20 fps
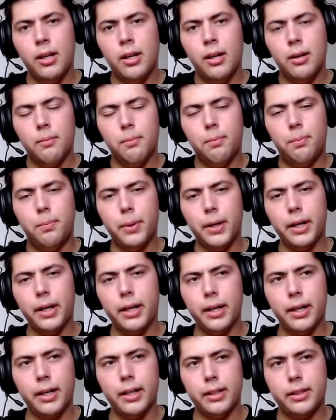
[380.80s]

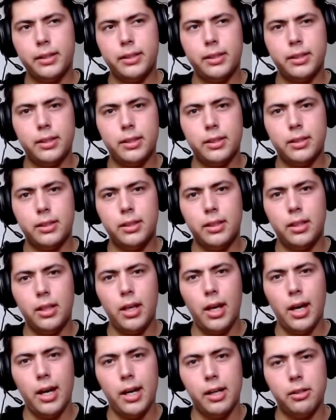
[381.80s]
But,
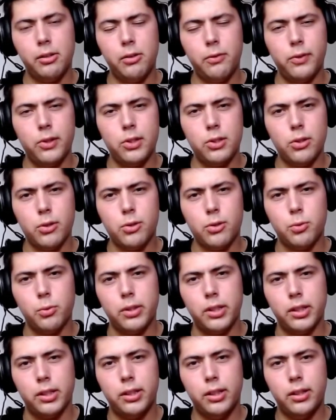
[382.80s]
yeah, Luffy is also
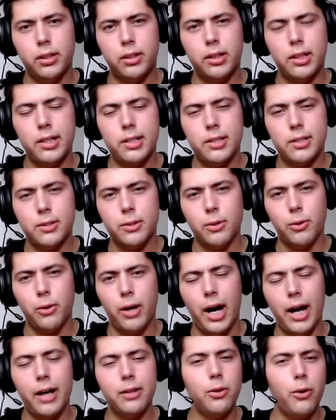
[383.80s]
in a hurry, so
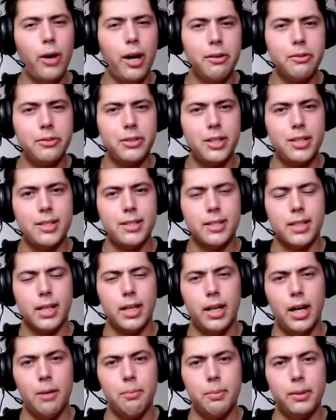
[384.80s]
I don't know how this is gonna
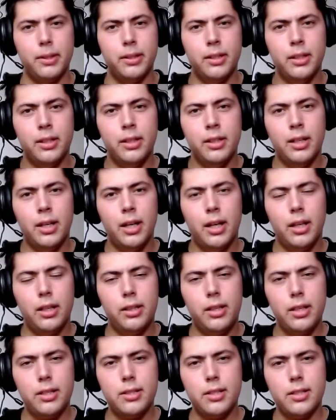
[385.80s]
happen.
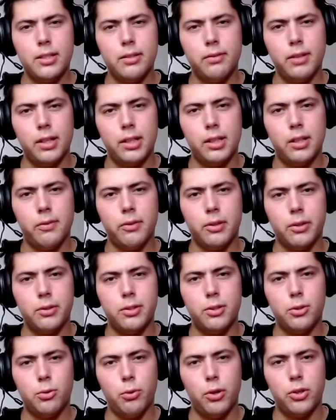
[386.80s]
This is a very difficult
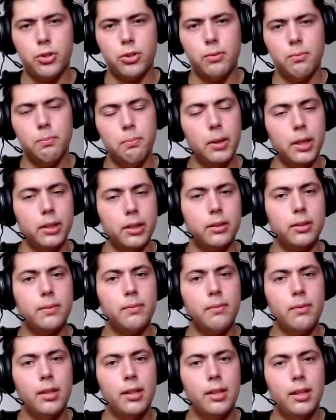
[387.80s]
situation, but
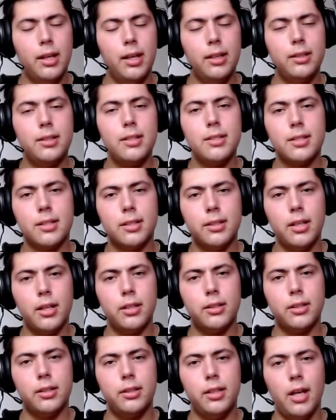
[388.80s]
it is clear
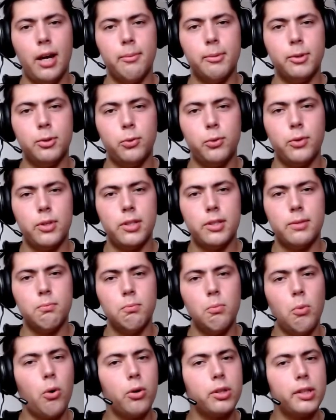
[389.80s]
that Yamato is
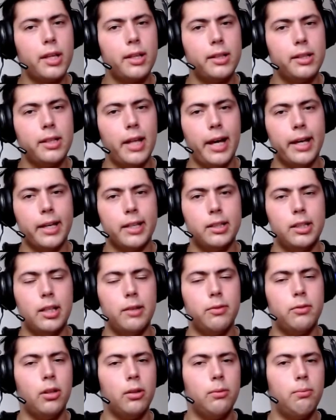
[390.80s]
more than likely,
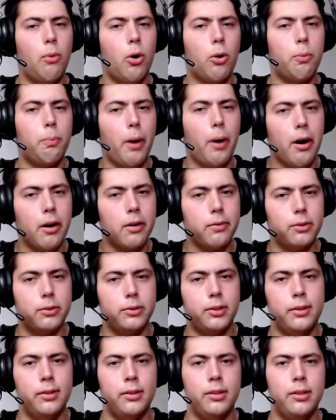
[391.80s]
if not more powerful
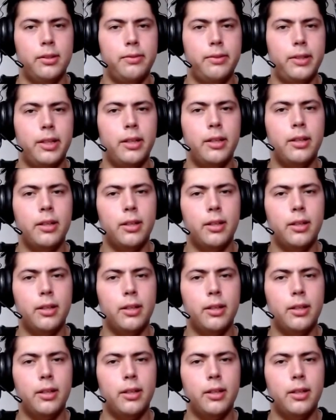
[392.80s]
than Luffy.